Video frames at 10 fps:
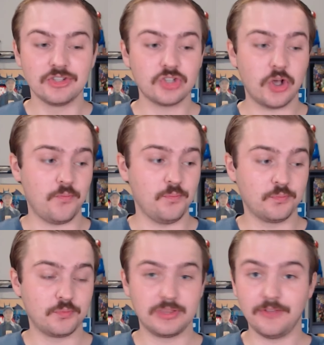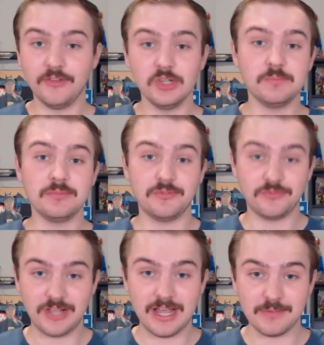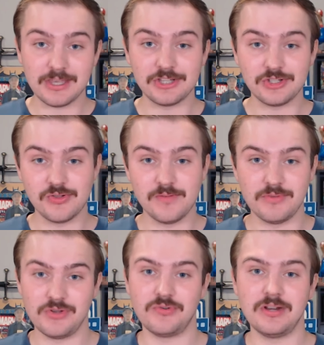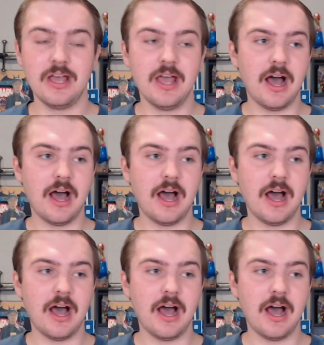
So the film Fly Me to the Moon.